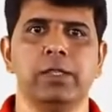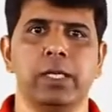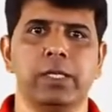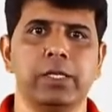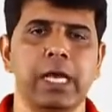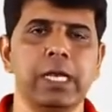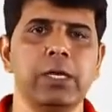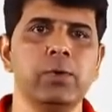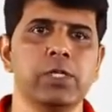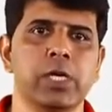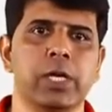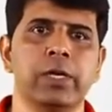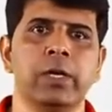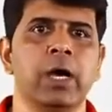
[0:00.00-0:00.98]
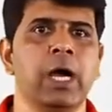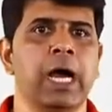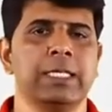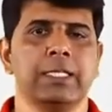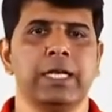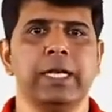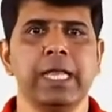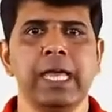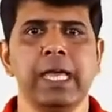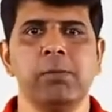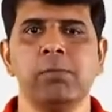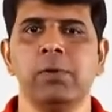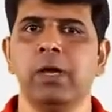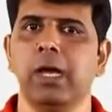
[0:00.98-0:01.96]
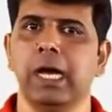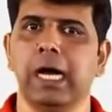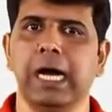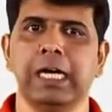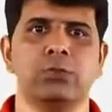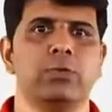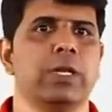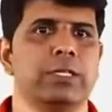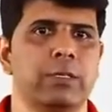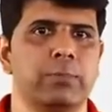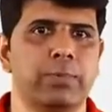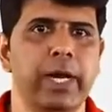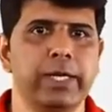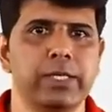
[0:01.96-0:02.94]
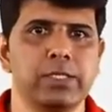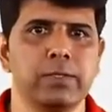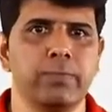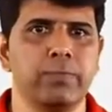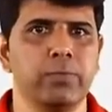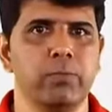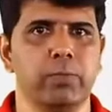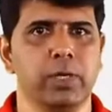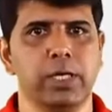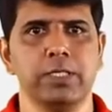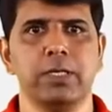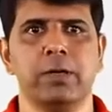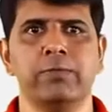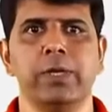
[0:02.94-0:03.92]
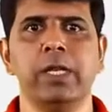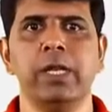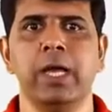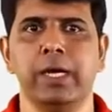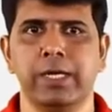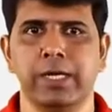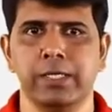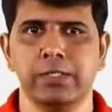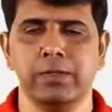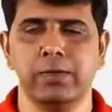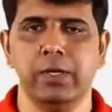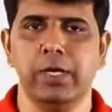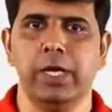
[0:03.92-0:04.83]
the television has a name as well as a price because of inheritance.